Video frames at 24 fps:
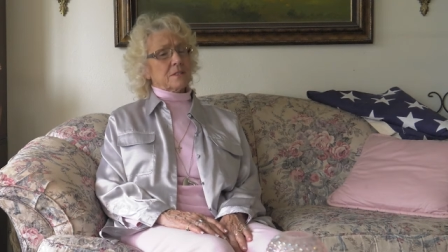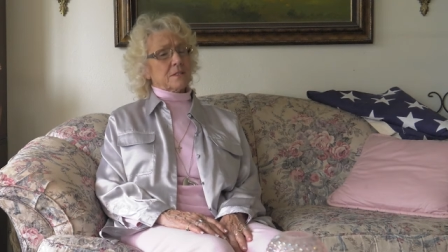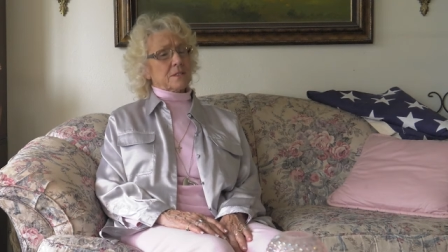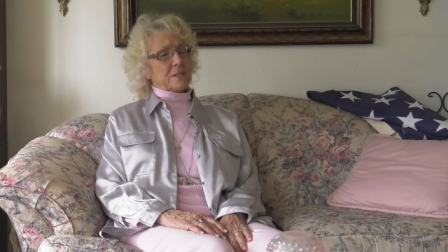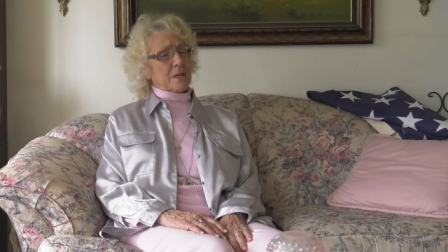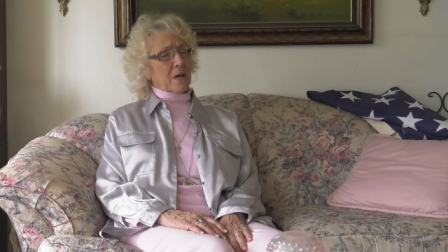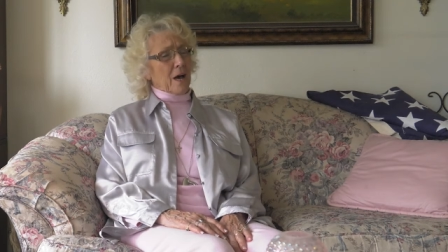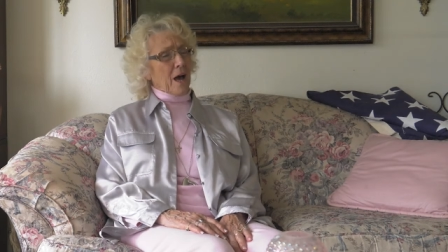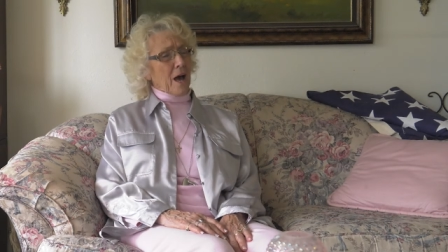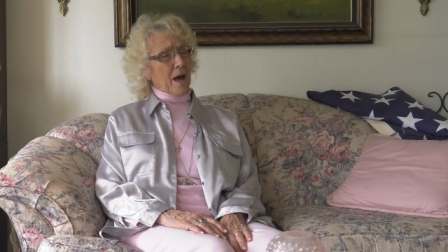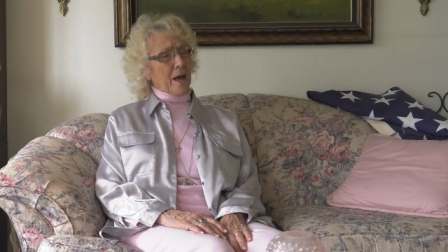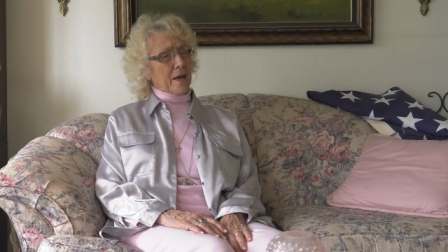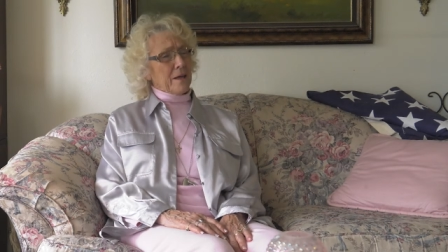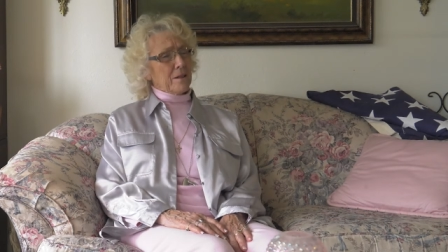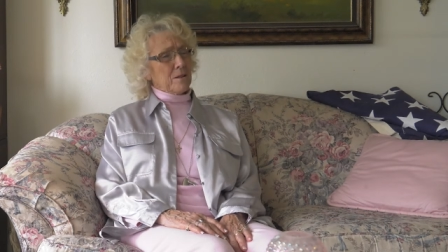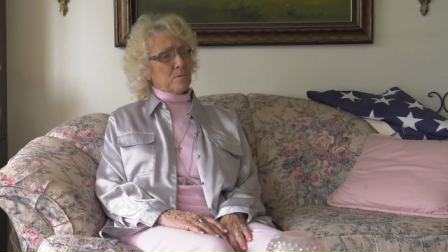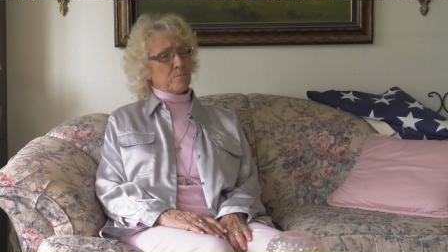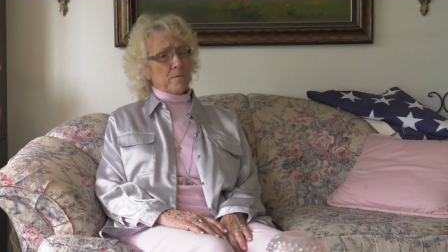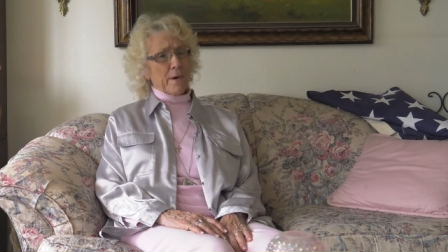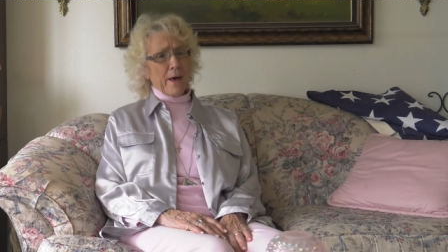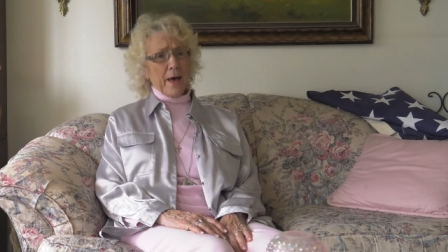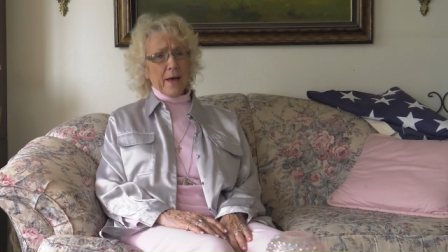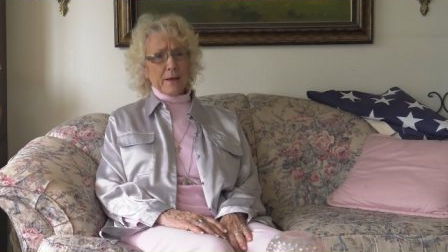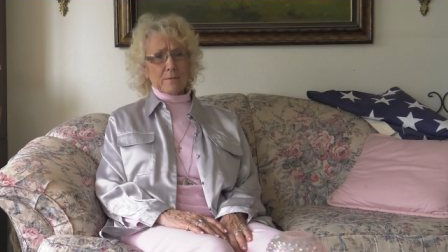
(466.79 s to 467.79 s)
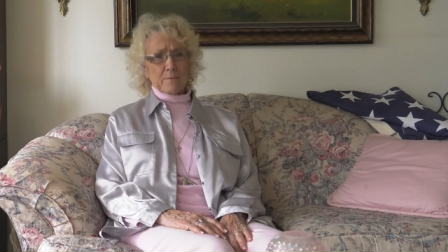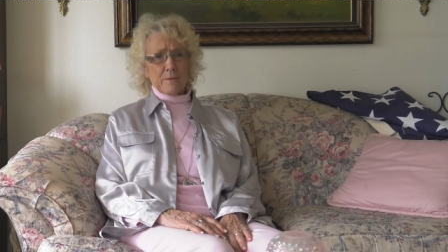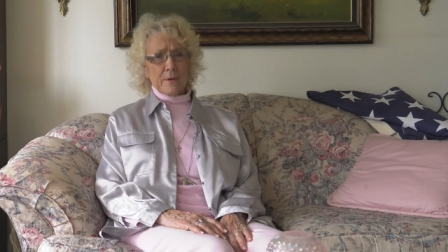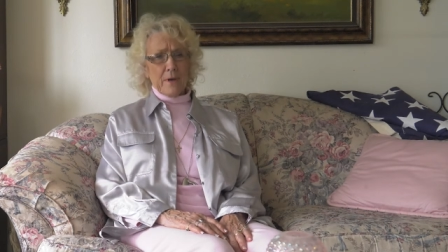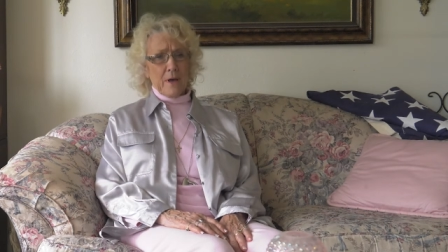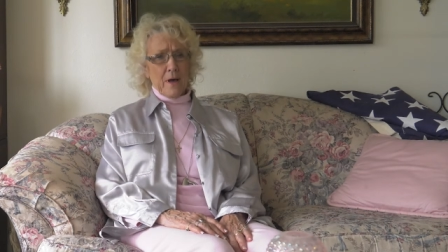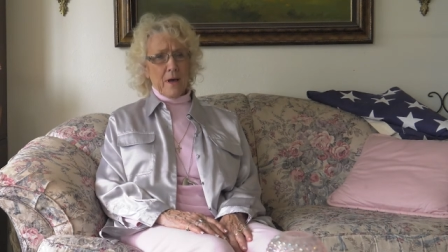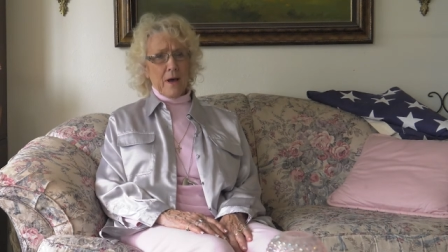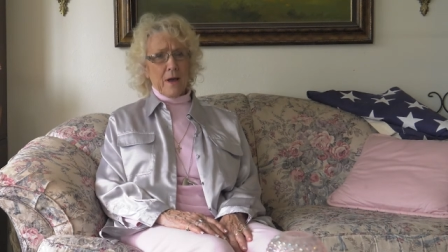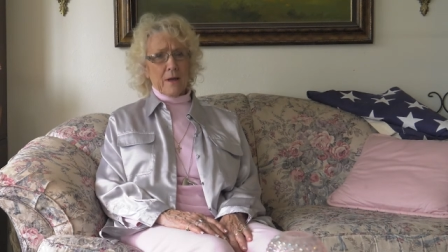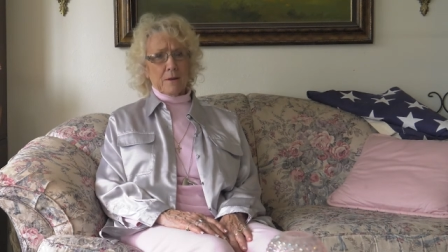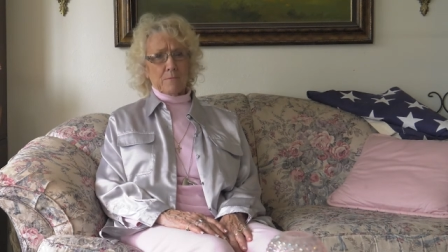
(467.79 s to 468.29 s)
this guy in the
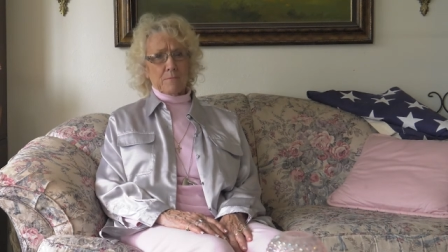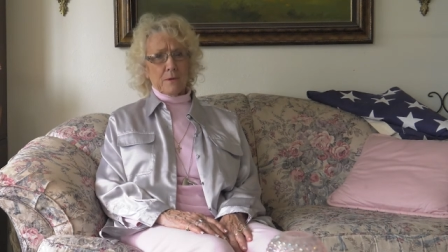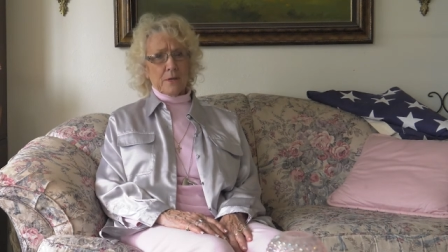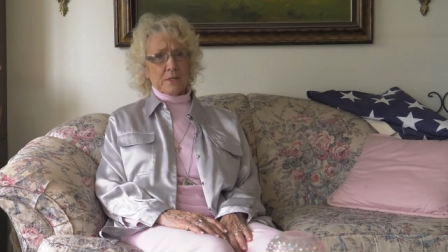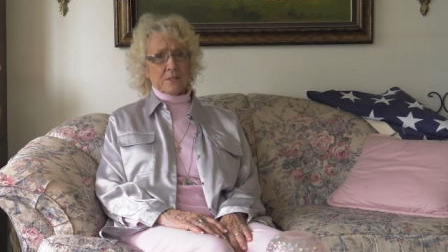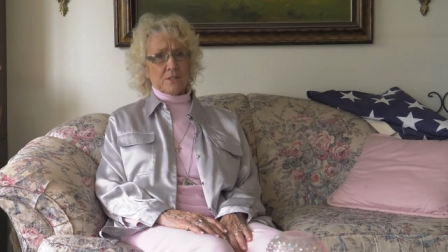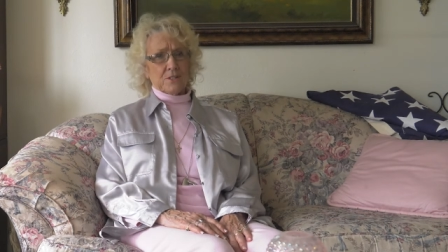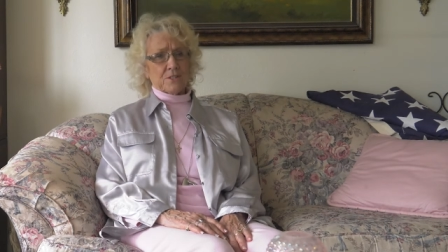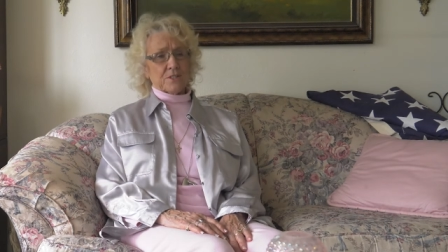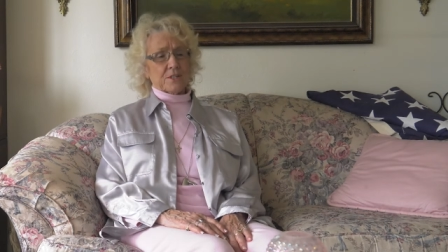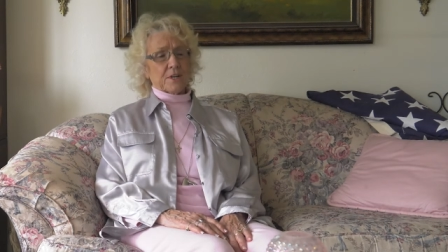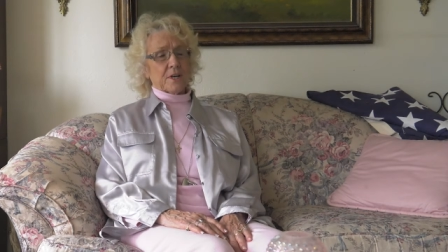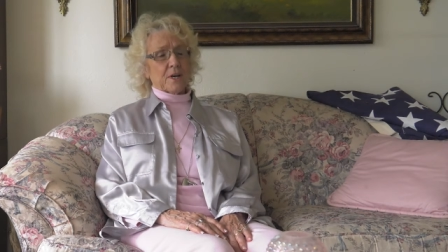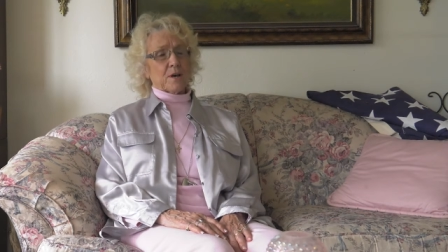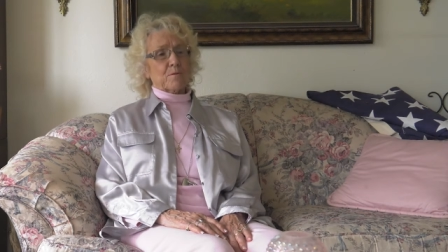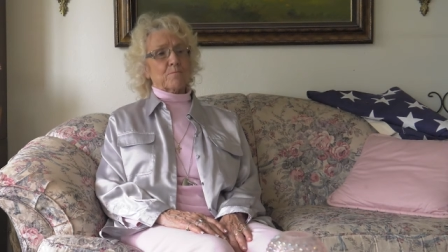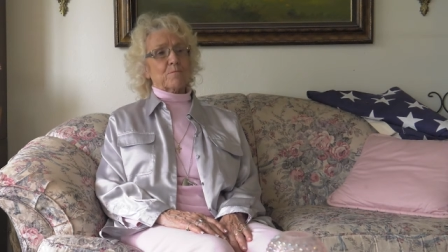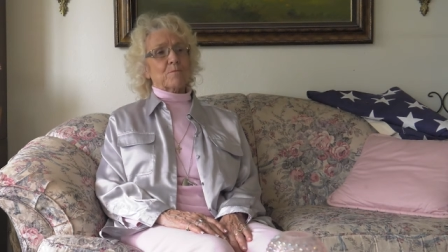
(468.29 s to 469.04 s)
back behind me just